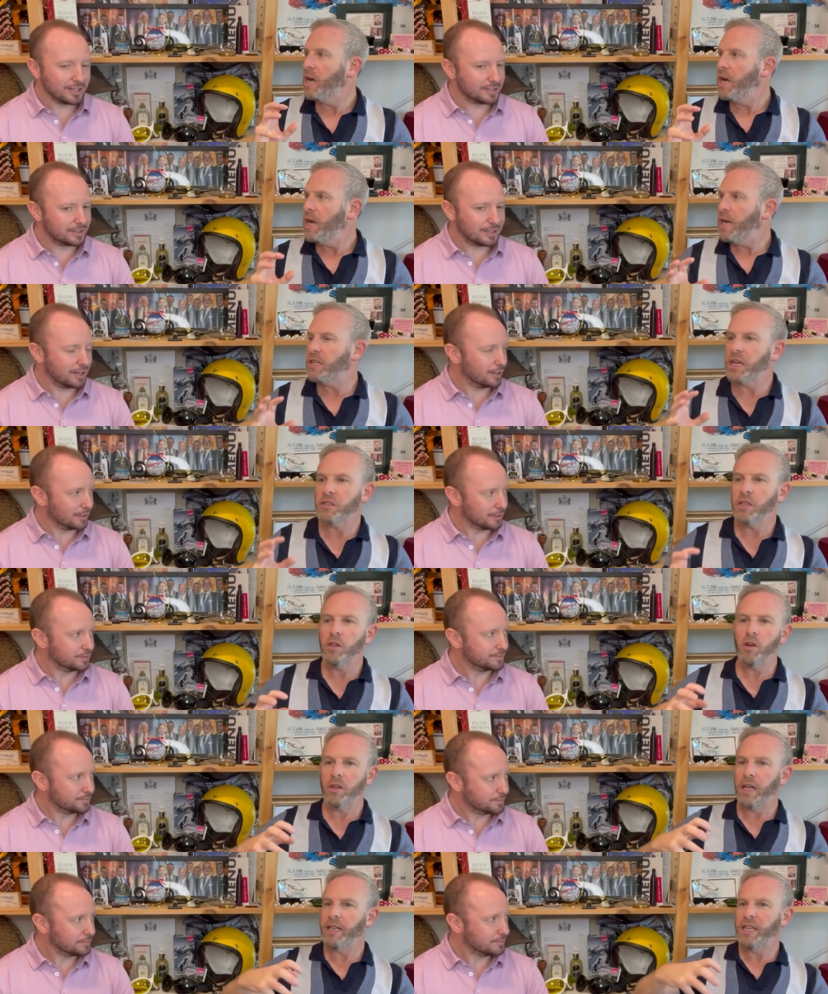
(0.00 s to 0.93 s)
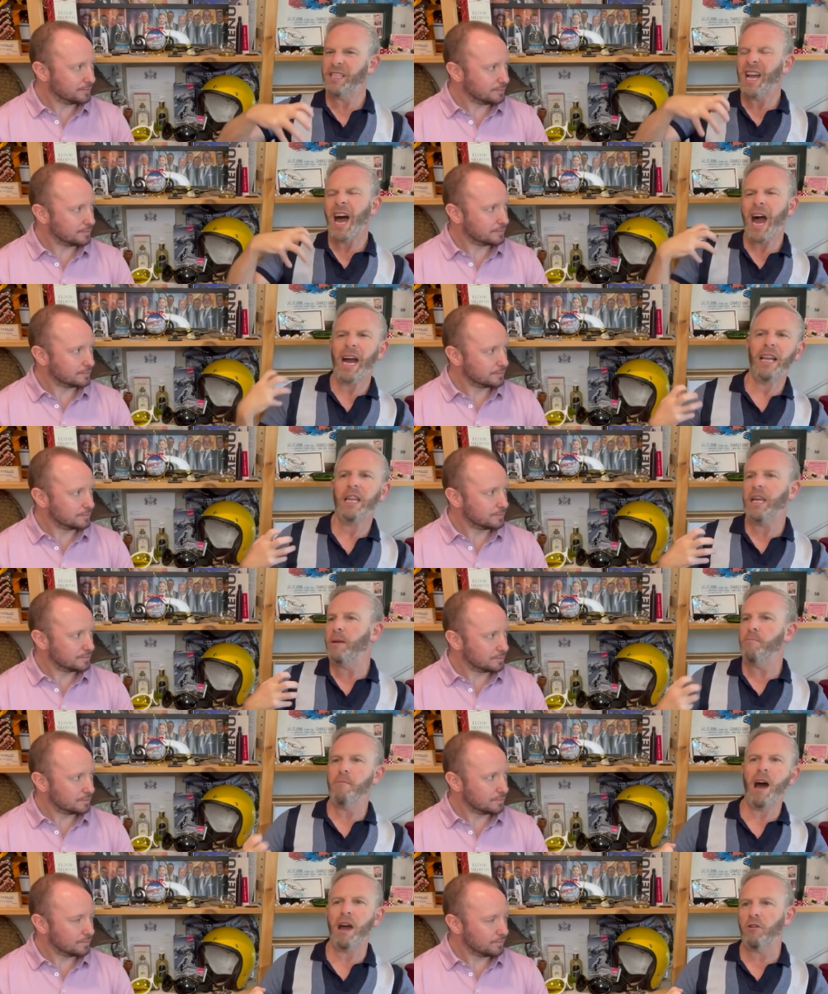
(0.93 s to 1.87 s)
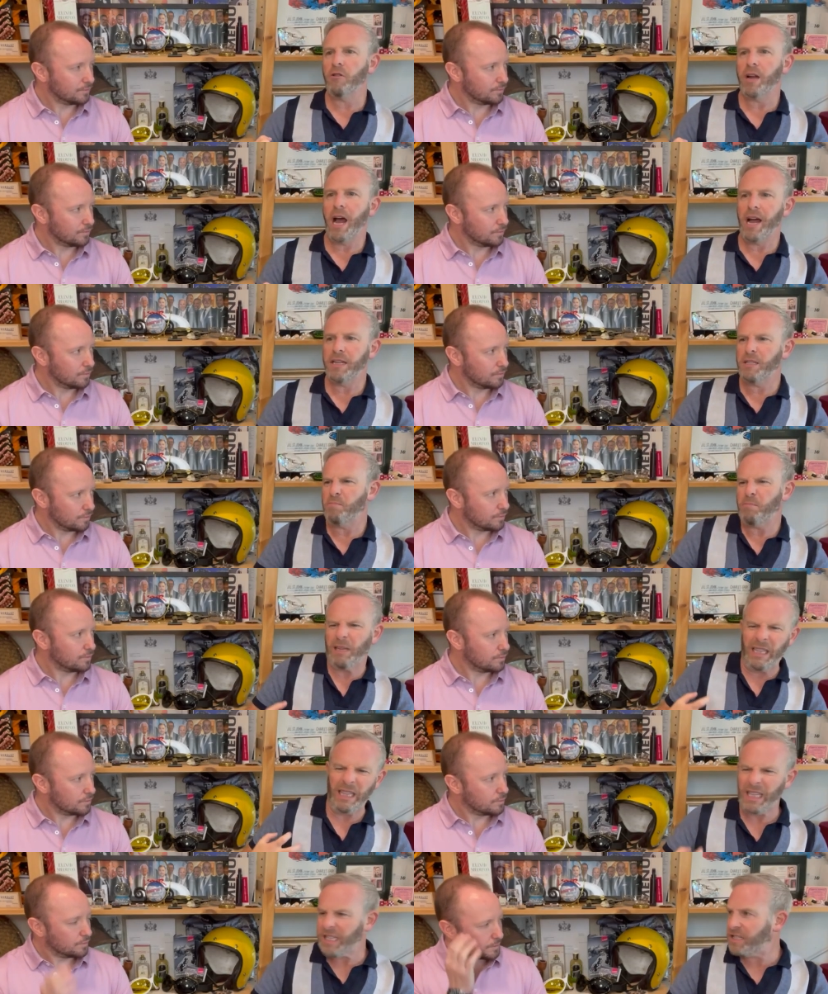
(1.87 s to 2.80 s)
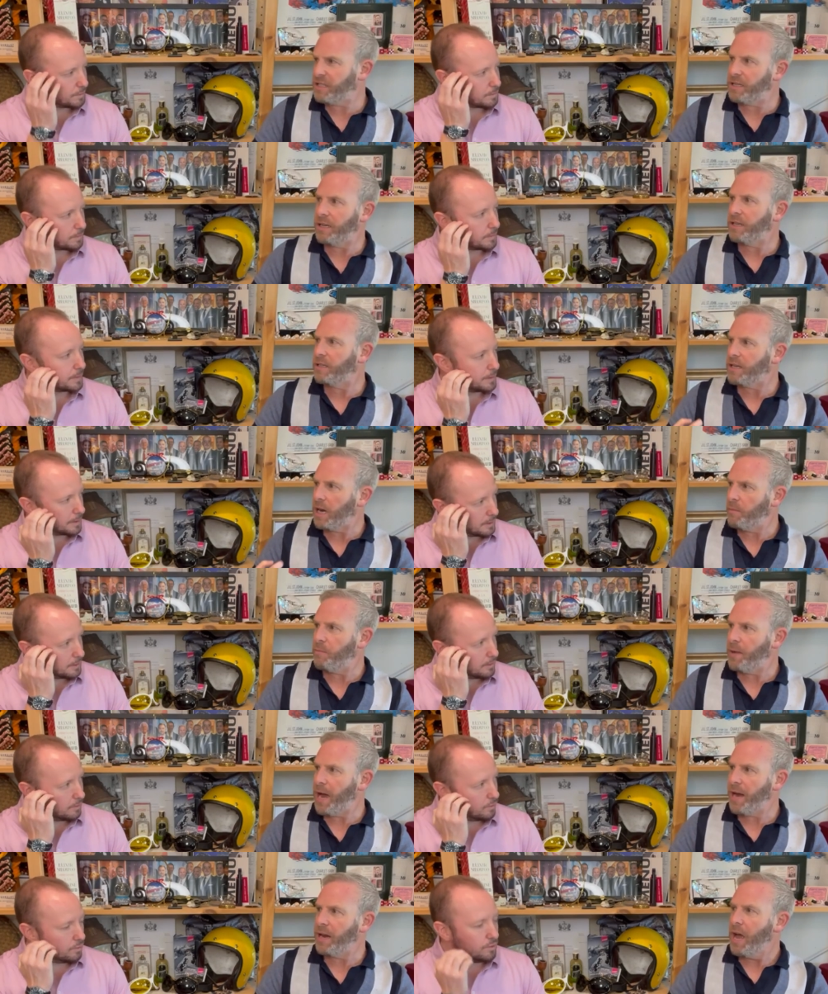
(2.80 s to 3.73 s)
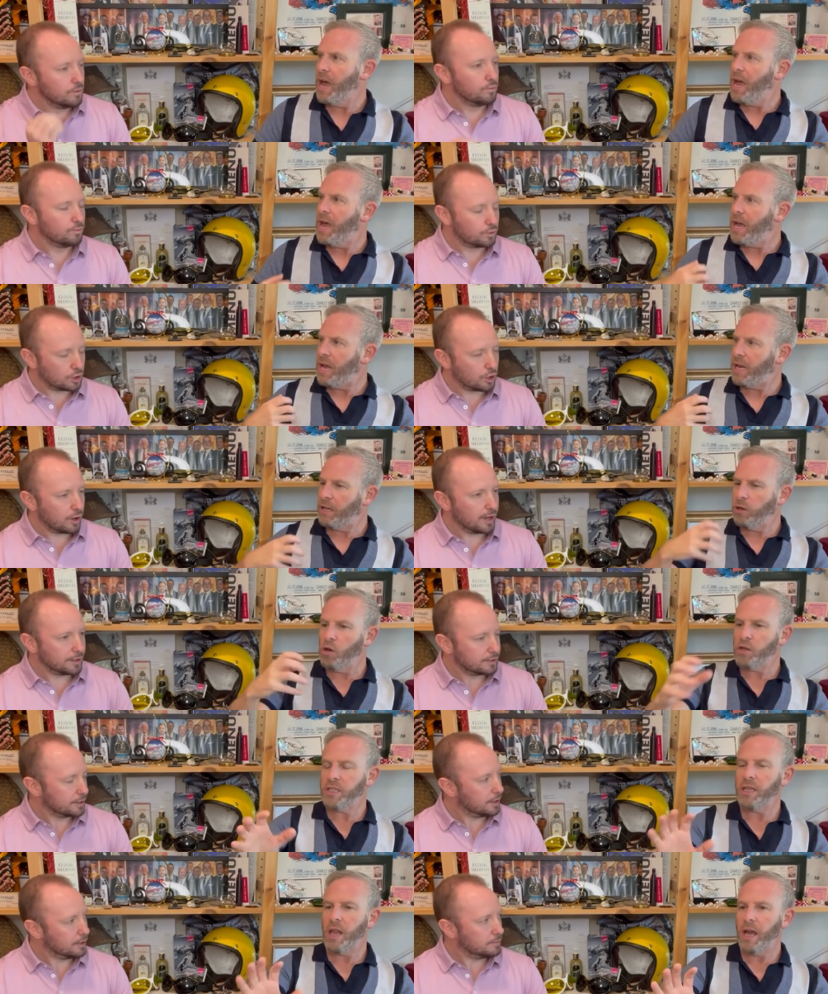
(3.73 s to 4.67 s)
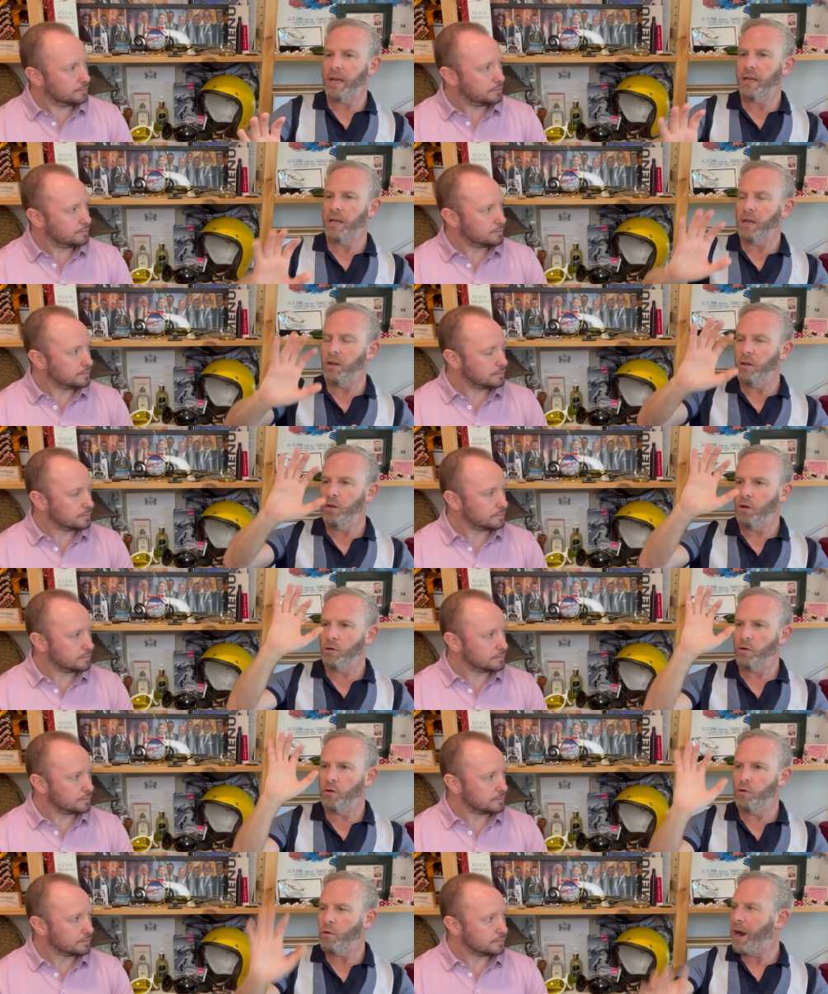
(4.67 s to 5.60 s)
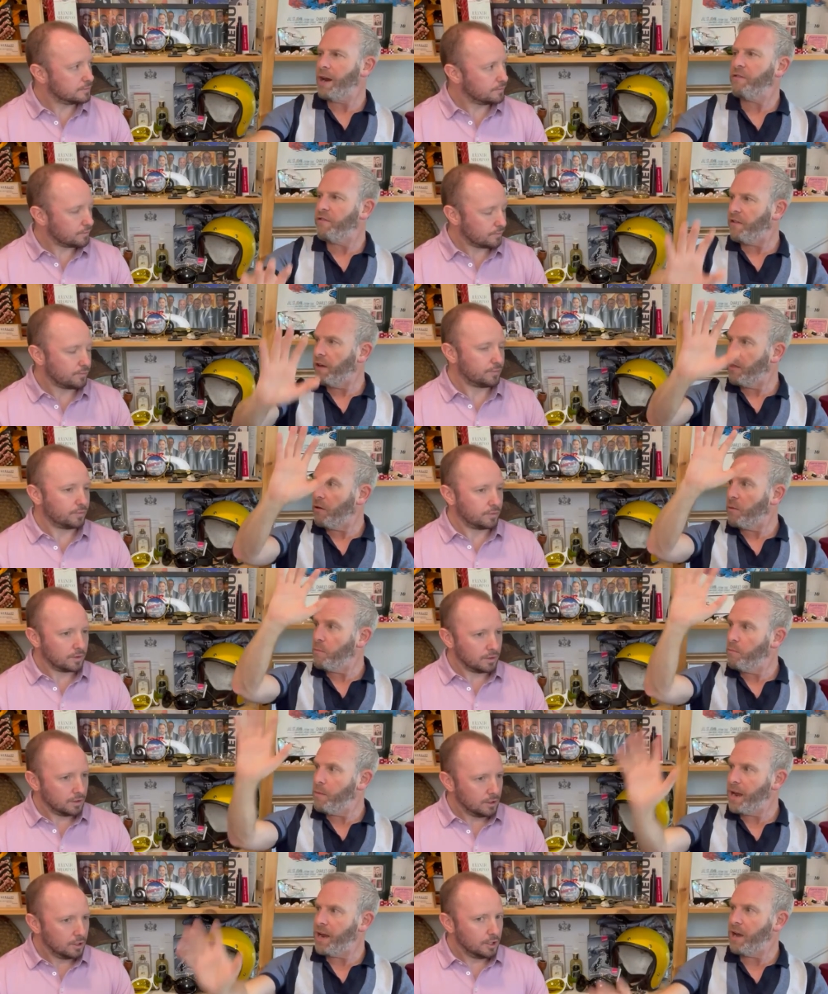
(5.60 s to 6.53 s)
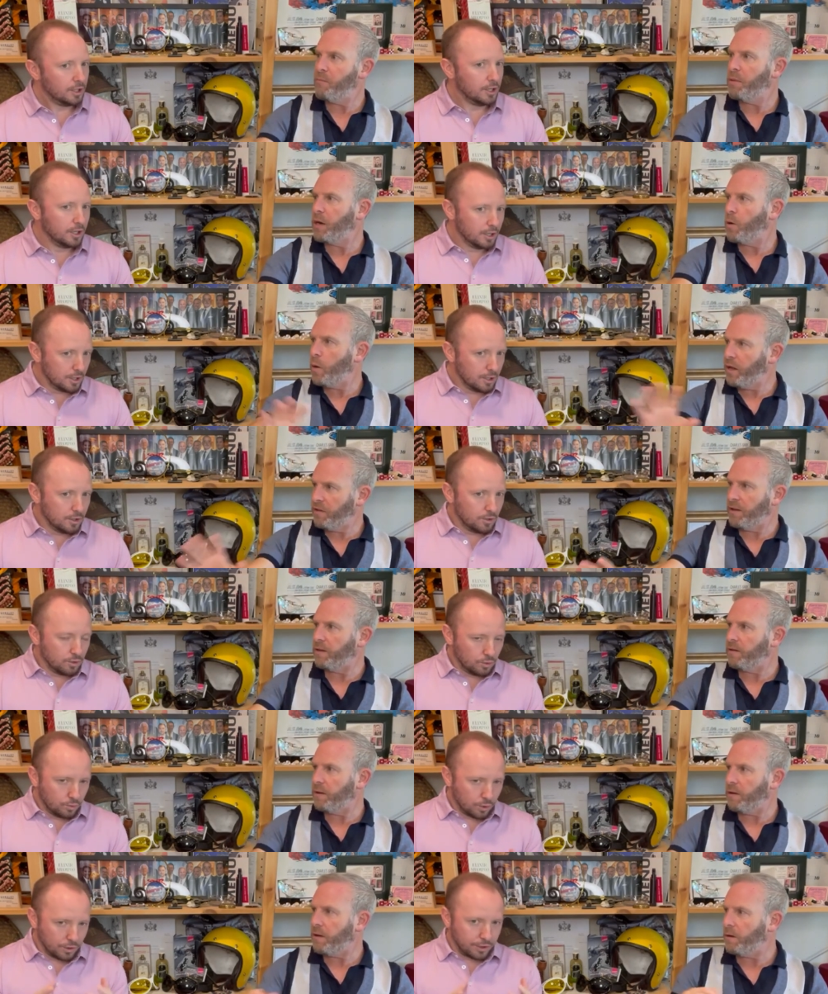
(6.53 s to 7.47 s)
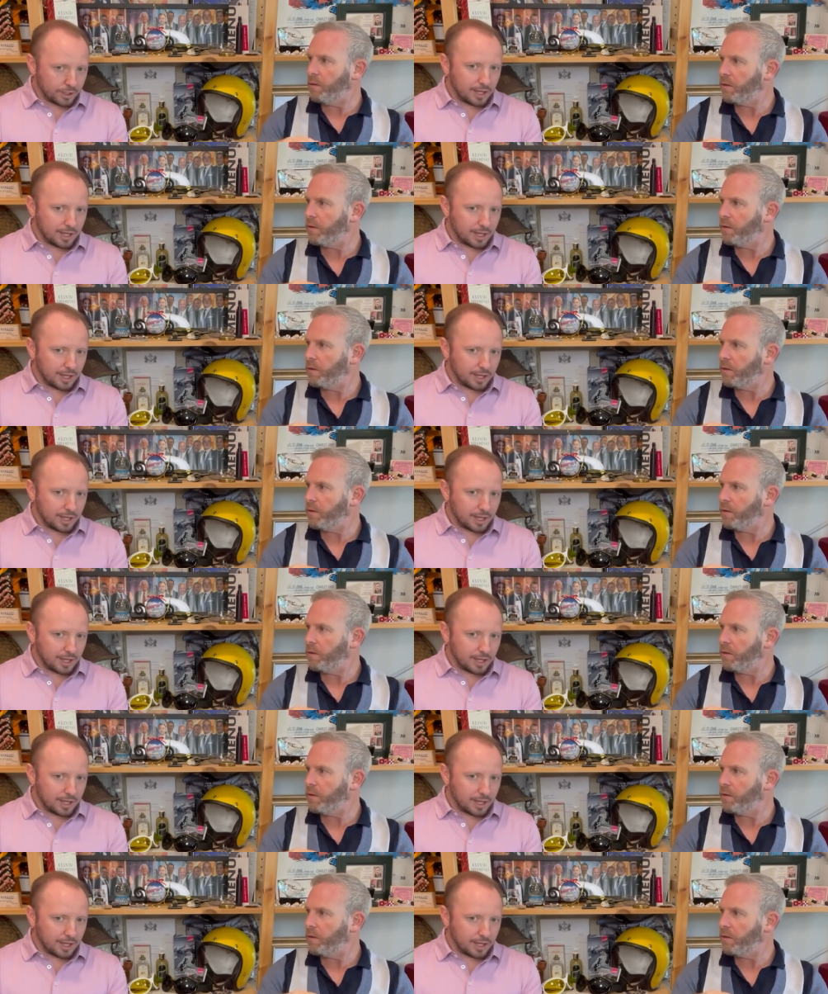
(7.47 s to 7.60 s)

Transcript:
Speaker 1: it's stunning. It doesn't look like this highly modernized, ballistic type bag. Correct, it looks like your grandfather may have bequeathed it to you. Well, the